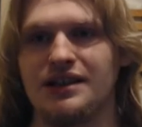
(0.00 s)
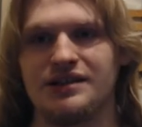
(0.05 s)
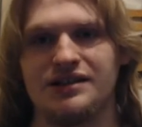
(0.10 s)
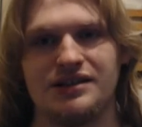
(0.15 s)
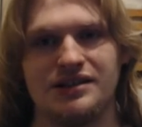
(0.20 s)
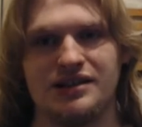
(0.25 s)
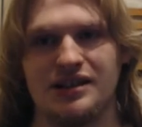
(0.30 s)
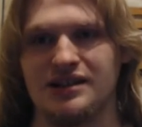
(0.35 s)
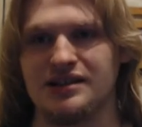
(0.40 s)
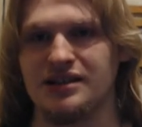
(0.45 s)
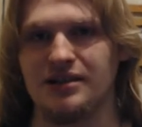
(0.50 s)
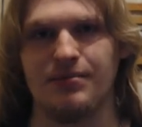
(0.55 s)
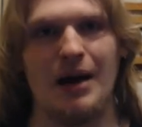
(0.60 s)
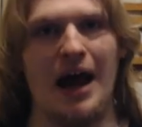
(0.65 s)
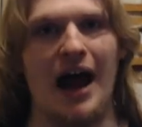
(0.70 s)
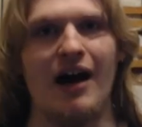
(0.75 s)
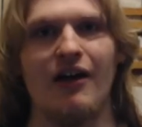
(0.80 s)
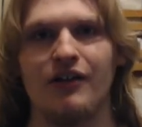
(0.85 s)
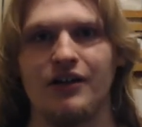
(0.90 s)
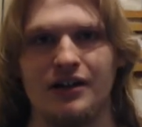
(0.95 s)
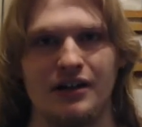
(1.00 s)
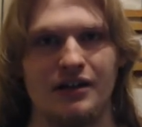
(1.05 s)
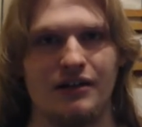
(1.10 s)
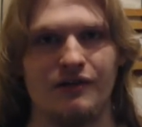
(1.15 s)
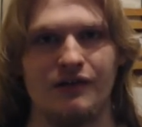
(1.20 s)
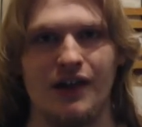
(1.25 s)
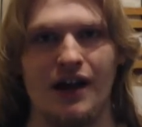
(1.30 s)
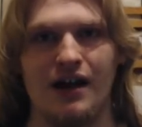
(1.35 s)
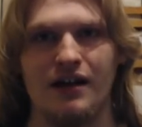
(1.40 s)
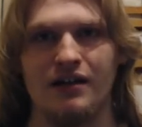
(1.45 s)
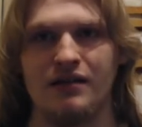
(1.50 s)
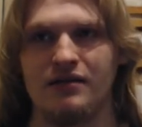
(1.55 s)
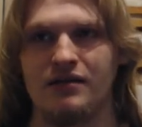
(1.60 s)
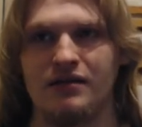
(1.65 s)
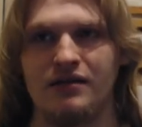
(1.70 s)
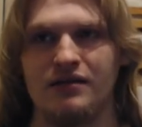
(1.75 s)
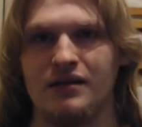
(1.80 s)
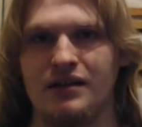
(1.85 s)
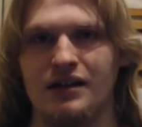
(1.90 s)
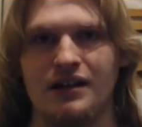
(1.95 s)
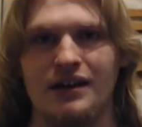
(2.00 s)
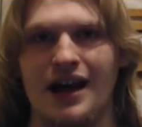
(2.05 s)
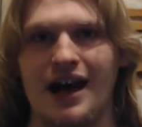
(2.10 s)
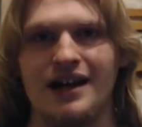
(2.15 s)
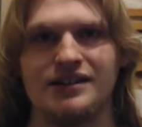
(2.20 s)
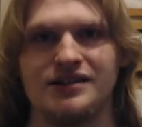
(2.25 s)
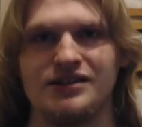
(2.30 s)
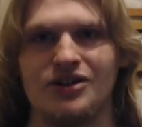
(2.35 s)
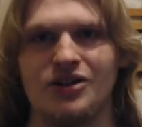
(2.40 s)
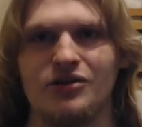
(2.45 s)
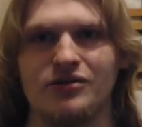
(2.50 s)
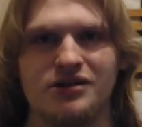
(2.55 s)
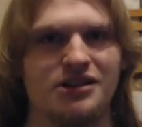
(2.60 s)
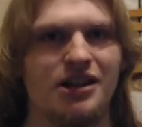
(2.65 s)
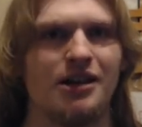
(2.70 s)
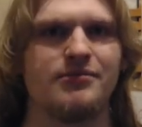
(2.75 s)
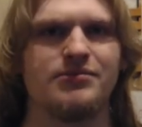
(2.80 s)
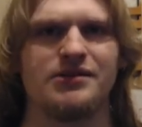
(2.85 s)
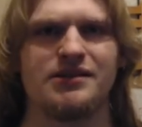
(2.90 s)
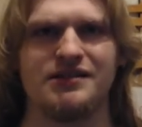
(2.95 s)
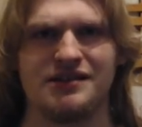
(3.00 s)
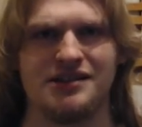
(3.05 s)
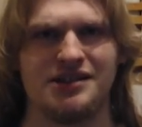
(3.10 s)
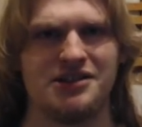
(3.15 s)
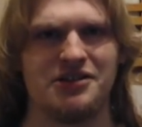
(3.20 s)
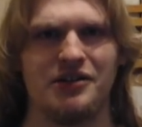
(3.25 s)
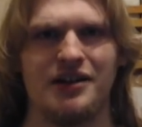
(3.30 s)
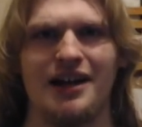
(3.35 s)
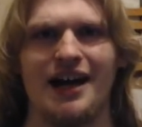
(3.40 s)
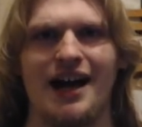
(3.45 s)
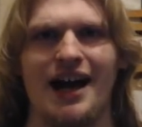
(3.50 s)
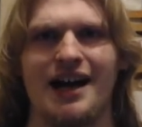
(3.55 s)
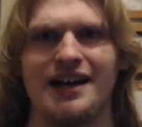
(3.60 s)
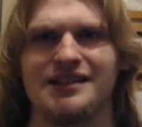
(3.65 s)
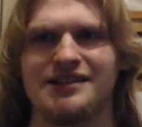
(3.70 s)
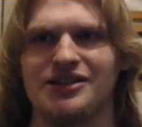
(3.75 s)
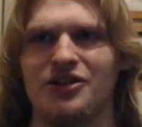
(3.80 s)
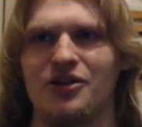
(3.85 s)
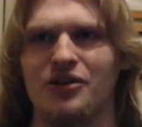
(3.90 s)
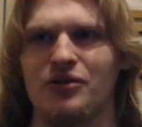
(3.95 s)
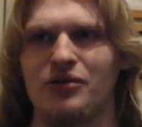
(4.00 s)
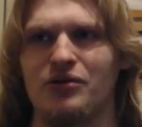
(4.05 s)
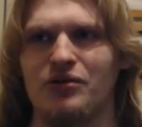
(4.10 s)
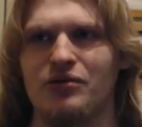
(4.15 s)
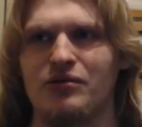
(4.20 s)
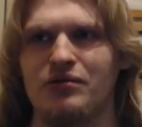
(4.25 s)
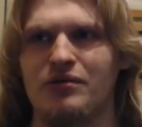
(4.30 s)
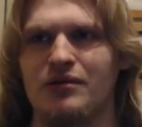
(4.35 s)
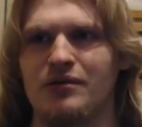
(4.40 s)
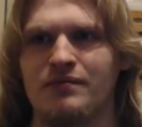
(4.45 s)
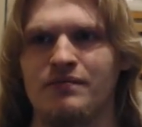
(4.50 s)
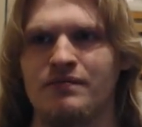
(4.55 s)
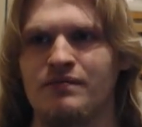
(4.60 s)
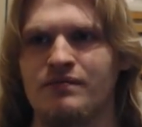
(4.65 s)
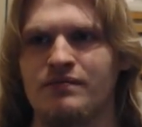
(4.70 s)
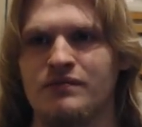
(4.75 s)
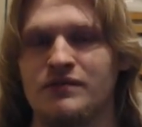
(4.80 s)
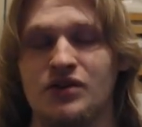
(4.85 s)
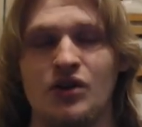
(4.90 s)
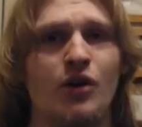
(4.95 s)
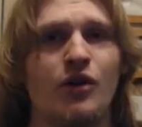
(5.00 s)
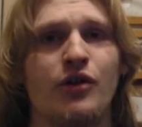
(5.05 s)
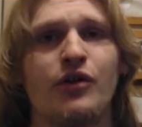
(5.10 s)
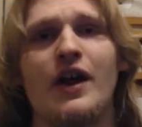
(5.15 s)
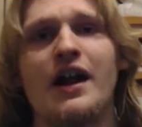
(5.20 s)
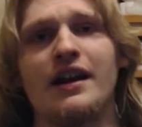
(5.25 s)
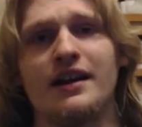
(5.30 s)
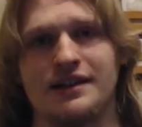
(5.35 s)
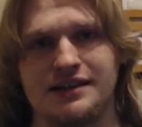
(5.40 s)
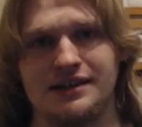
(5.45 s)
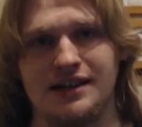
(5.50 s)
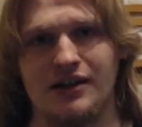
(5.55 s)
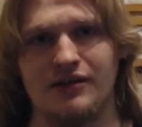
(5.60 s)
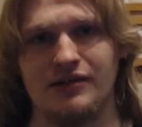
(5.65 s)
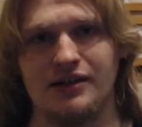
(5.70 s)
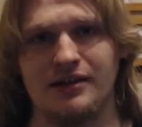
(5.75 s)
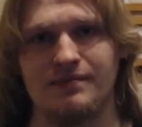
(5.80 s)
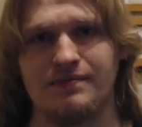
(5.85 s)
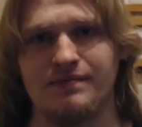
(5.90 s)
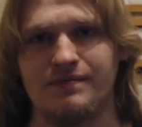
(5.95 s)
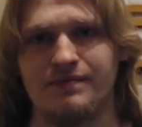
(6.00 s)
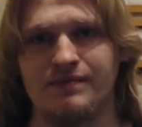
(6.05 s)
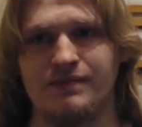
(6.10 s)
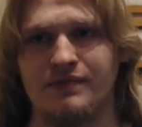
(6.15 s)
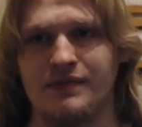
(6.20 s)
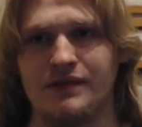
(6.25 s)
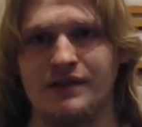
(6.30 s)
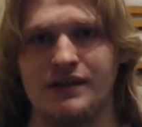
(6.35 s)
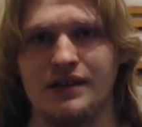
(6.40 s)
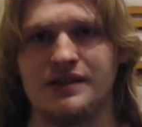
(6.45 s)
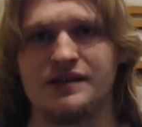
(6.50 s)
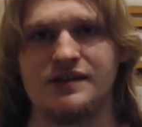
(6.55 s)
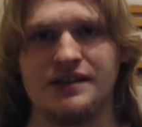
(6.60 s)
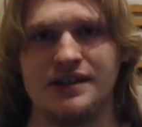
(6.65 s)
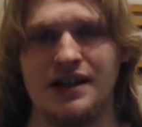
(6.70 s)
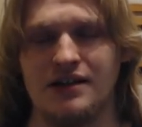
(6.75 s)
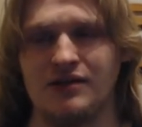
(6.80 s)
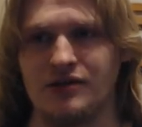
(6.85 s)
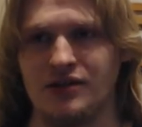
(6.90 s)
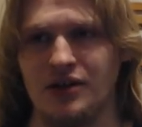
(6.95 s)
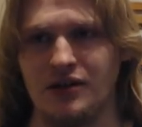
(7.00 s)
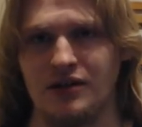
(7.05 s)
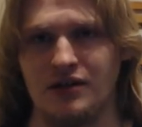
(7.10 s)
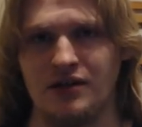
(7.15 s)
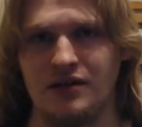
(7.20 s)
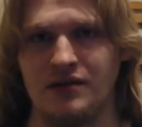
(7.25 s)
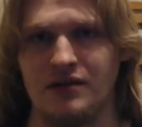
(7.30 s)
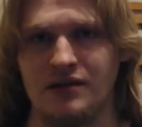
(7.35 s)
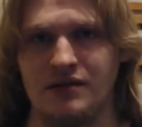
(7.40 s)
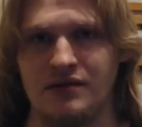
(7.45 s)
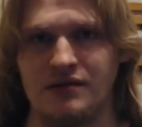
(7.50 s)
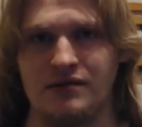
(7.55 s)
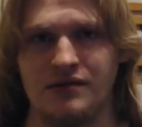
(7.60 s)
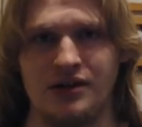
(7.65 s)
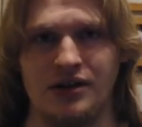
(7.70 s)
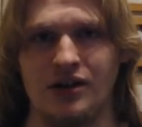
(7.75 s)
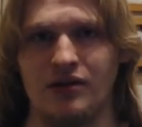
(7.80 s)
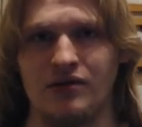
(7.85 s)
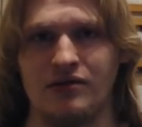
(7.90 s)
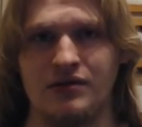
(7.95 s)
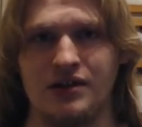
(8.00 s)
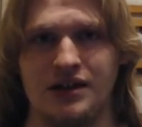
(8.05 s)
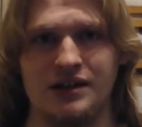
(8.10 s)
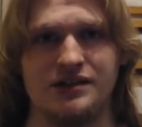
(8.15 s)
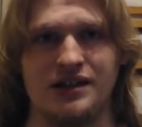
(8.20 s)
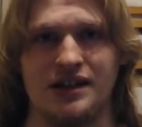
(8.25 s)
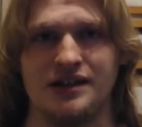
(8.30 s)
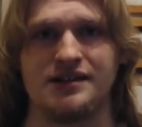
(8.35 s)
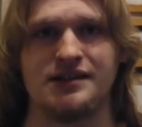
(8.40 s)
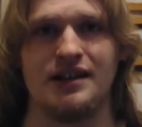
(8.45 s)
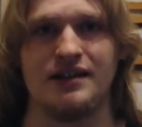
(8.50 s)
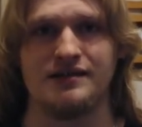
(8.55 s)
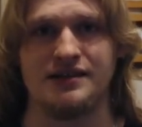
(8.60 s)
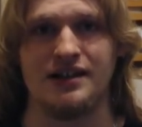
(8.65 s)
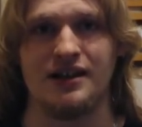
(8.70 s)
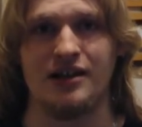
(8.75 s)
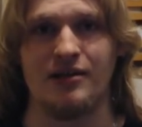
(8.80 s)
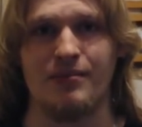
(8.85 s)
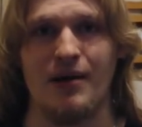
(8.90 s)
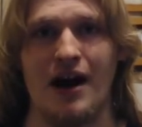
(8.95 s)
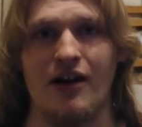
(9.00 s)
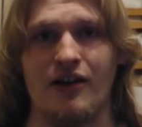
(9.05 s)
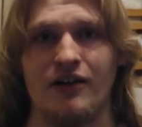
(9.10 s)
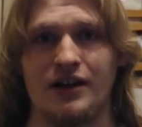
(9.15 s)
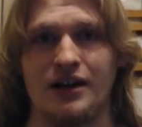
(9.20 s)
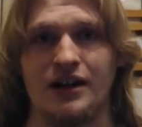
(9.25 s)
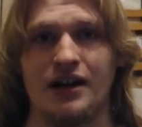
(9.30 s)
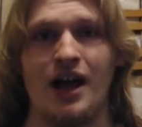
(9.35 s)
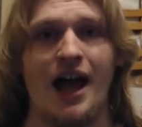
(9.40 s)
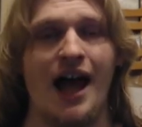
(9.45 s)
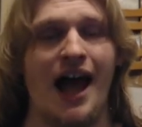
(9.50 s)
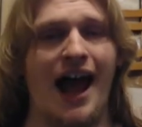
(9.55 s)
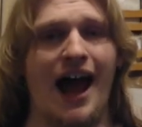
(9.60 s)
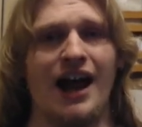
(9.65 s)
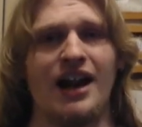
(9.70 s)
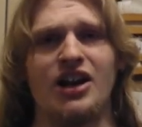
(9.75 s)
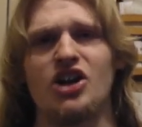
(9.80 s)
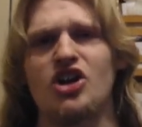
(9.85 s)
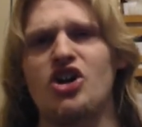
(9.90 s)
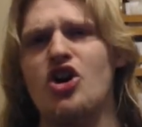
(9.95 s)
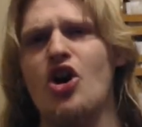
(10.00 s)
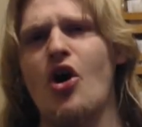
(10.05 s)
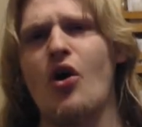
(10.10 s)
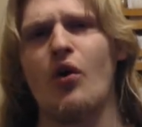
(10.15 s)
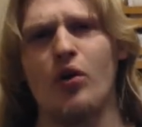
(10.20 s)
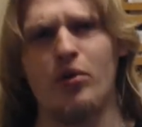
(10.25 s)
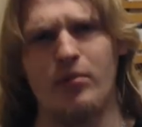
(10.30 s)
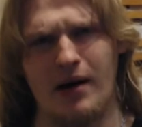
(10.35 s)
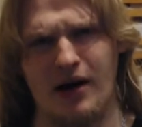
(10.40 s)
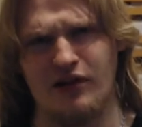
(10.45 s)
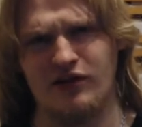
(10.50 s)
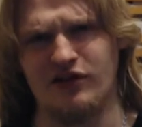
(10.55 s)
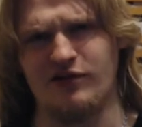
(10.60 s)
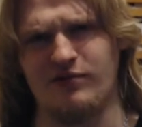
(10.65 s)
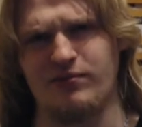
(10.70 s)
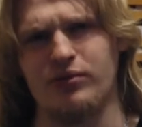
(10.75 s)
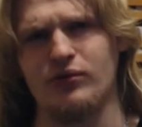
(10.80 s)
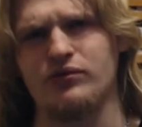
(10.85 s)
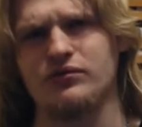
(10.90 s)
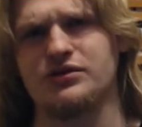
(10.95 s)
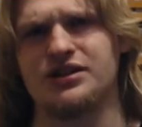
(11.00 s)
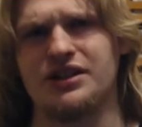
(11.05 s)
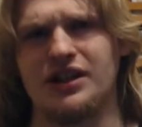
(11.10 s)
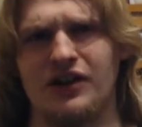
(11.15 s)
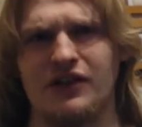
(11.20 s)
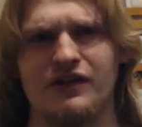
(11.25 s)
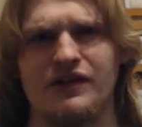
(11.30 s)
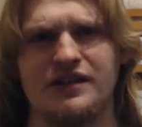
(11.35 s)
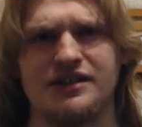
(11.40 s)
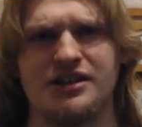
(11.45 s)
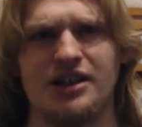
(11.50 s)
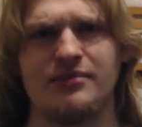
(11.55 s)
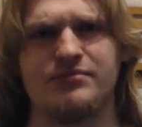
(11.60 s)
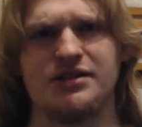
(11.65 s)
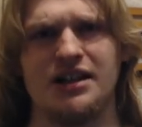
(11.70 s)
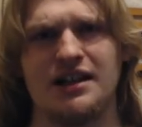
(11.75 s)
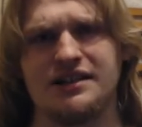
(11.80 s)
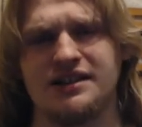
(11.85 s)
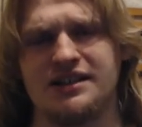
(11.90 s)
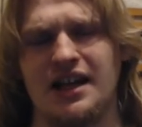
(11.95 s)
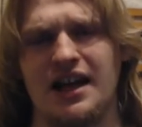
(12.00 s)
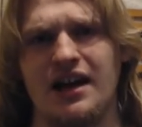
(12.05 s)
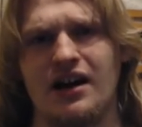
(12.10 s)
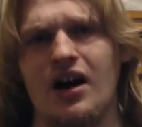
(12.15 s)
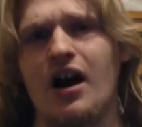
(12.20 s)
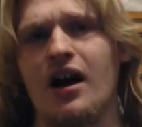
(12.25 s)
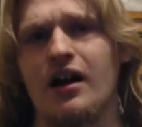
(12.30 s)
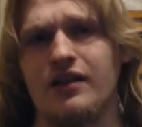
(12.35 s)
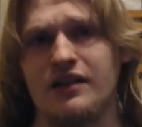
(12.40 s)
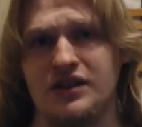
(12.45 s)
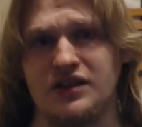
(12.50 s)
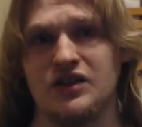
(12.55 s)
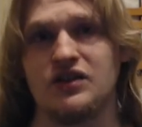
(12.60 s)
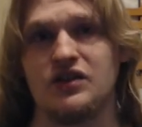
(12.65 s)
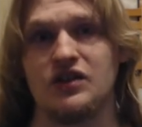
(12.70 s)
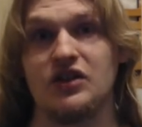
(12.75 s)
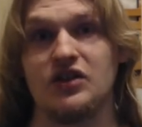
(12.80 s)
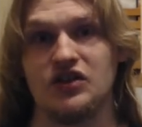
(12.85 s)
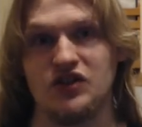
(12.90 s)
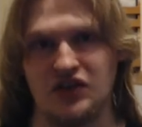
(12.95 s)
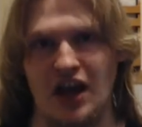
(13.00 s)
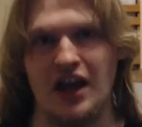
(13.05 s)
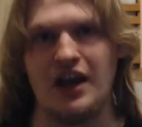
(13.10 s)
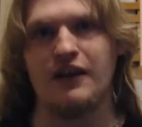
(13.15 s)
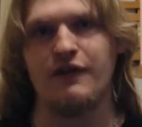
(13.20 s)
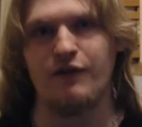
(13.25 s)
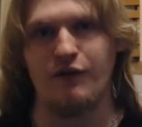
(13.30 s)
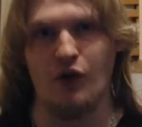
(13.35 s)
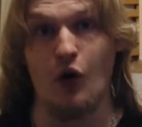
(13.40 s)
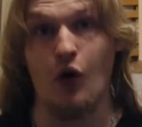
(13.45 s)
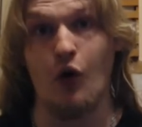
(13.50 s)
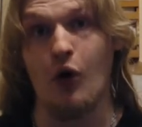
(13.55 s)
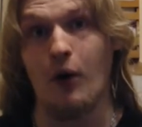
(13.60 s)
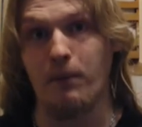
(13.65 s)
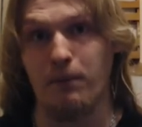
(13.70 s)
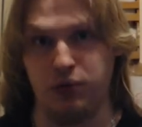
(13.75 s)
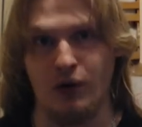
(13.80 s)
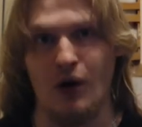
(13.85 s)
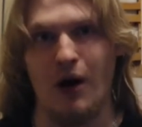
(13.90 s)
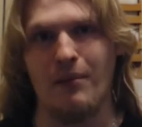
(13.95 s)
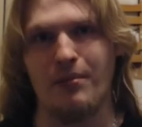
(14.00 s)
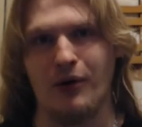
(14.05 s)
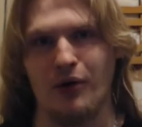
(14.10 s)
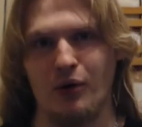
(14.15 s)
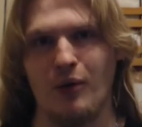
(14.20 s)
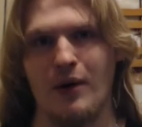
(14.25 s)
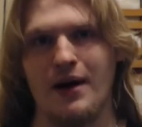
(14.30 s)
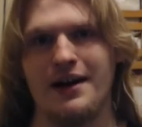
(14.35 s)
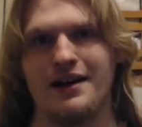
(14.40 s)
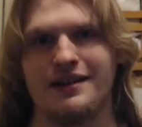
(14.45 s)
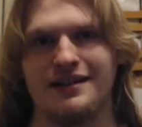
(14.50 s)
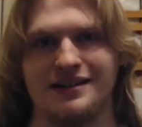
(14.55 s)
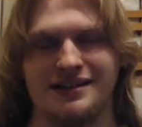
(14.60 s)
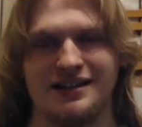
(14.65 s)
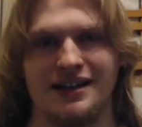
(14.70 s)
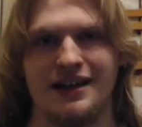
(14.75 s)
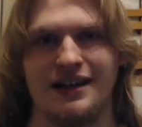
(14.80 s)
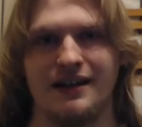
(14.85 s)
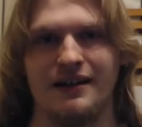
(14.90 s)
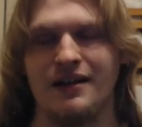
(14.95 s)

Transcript: just a parody of that. It has no substance to it. It has not authentic sounding. Doesn't sound good. It just sounds like a parody. And no amount of bullshit on the subject saying, this is the safe or proper way to sing,